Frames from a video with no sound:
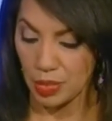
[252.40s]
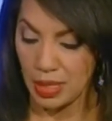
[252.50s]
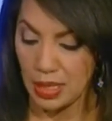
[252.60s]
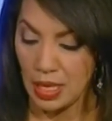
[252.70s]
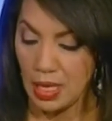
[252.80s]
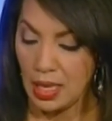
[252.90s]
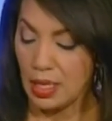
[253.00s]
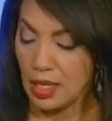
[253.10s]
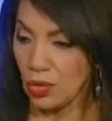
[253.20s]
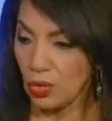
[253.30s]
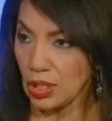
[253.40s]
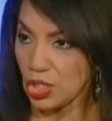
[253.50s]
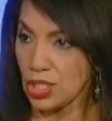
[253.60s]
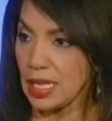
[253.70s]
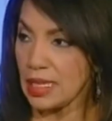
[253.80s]
I mean, look,
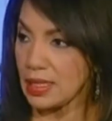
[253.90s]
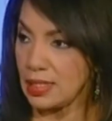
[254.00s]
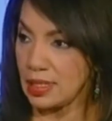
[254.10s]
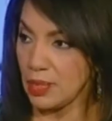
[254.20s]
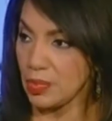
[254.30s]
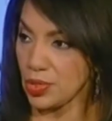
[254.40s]
just like the Dems